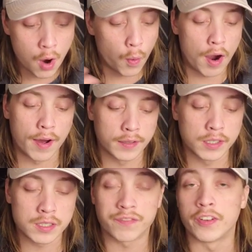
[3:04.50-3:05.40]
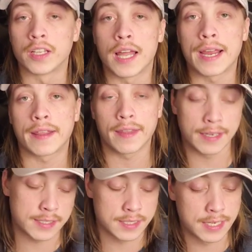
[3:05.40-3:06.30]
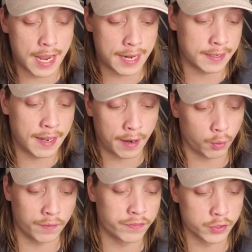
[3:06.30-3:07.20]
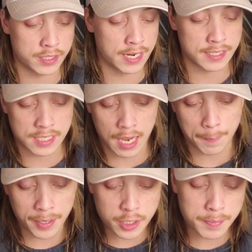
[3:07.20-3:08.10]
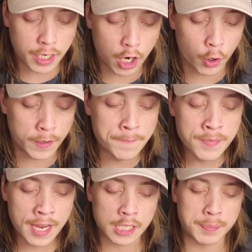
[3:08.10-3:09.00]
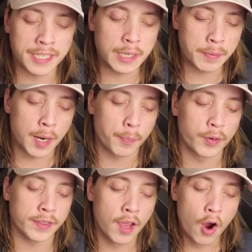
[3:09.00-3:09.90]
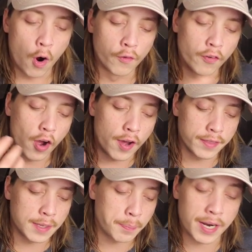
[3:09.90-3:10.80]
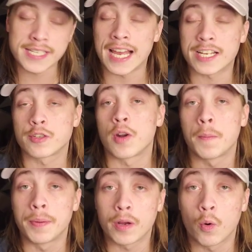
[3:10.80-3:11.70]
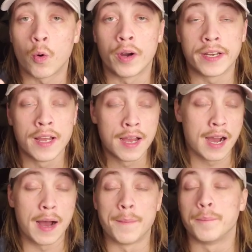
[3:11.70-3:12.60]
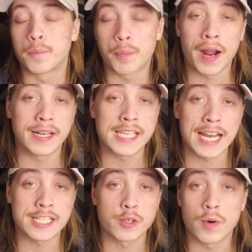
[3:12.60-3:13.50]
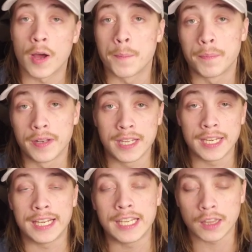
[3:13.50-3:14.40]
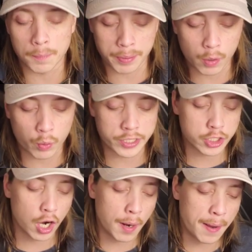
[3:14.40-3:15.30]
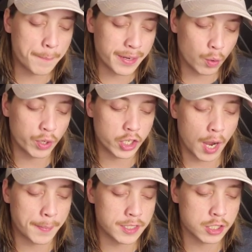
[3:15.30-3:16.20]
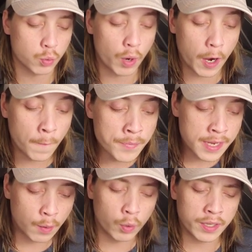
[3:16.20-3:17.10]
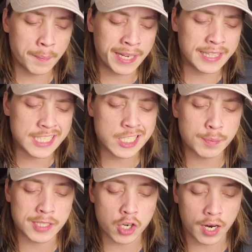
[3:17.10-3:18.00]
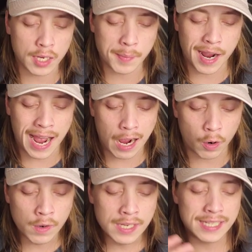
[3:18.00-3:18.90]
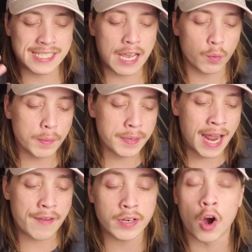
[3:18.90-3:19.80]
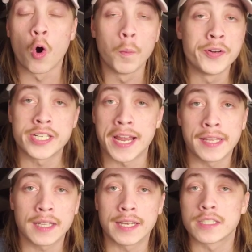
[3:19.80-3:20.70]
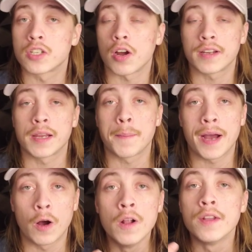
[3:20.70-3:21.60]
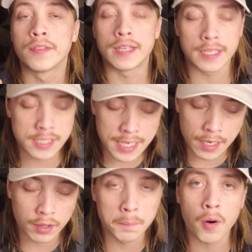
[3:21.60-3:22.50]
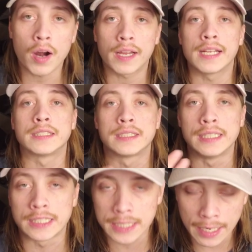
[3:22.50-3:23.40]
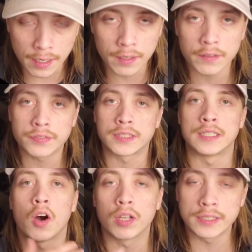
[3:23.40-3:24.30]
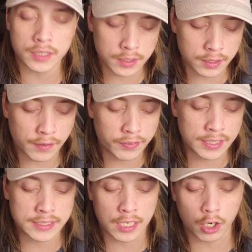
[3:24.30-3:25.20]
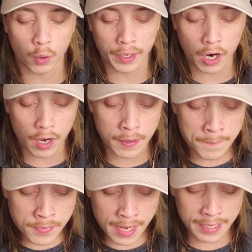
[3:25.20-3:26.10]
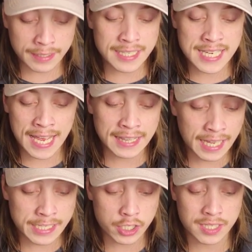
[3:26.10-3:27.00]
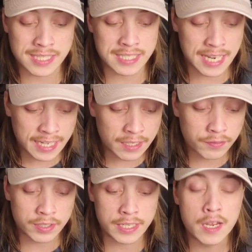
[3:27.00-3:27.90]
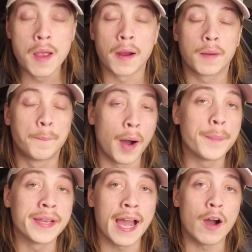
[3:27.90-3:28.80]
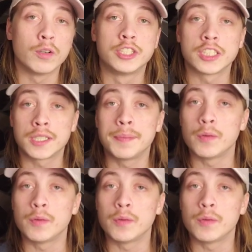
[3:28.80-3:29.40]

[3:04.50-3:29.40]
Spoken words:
while others feel like it's dead and everyone feels dead inside. Benjamin Cohen has been keeping up with overall the price action around Bitcoin, price action around the ETH and Bitcoin chart, and Bitcoin dominance as well. And one of the main things he's been talking about how is that we've been having a whole bunch of headlines talking about the state of the markets, the tariffs, and all these other different things that are going on, and these headlines are consecutively pumping out just to be